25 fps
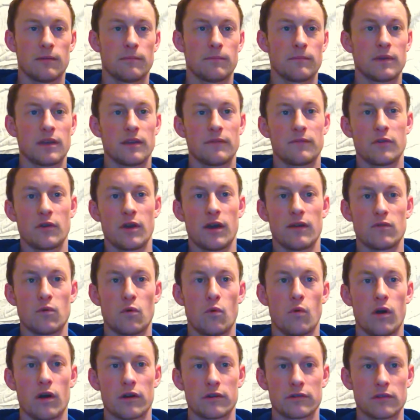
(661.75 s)
If you have a
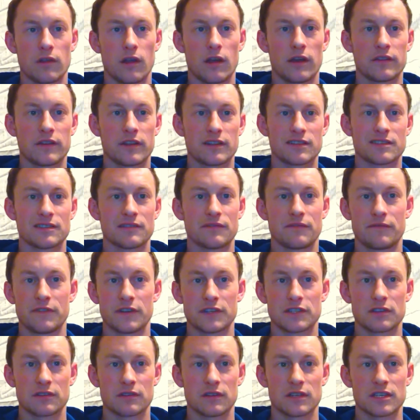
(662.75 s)
water line that's
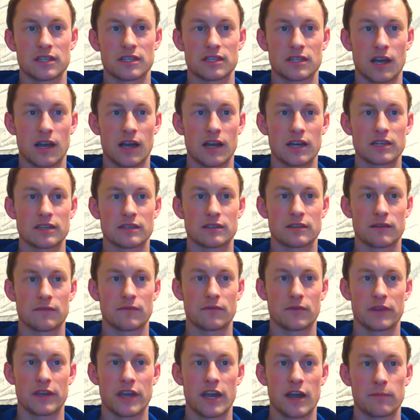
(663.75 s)
sufficiently sized for
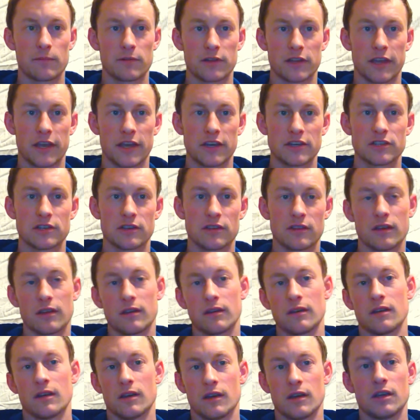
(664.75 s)
the application, then
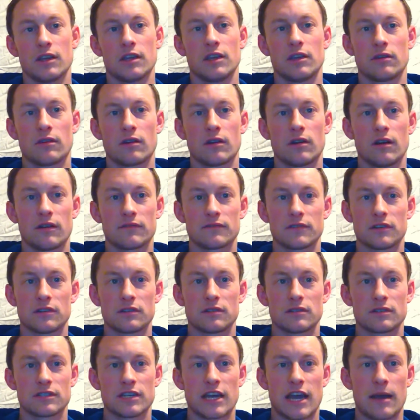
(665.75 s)
you can often
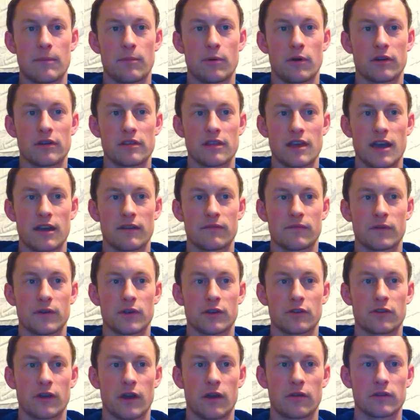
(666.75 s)
tap onto that for your
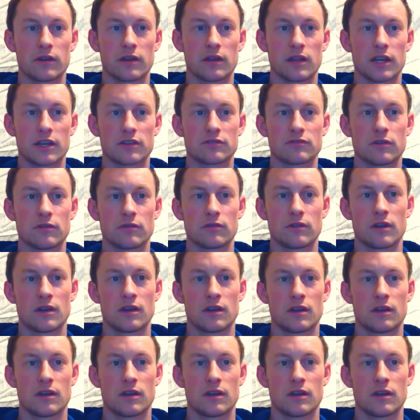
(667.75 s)
grounding electrode.